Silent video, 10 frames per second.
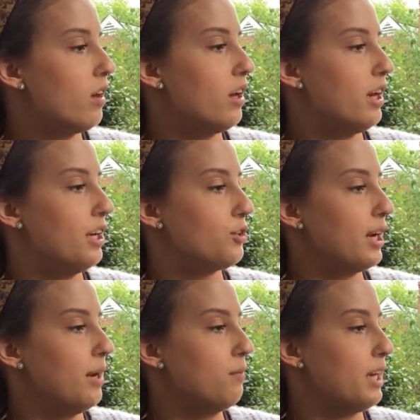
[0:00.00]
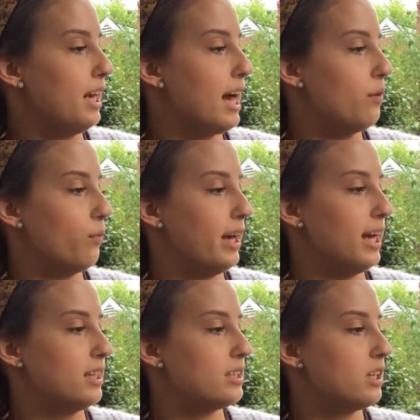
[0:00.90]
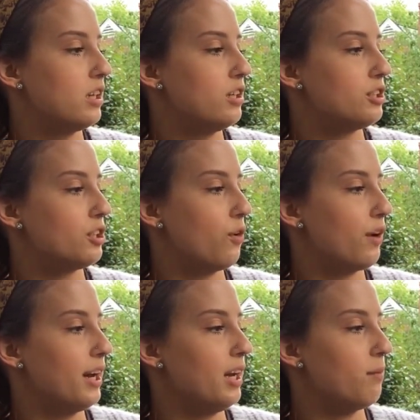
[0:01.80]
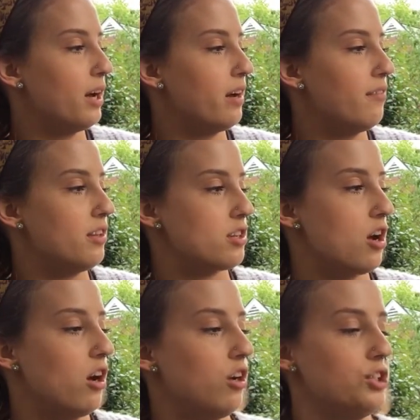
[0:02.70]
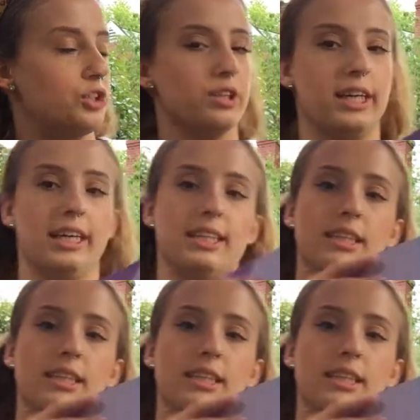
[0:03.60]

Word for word: He dreamed he had wings above the tall trees.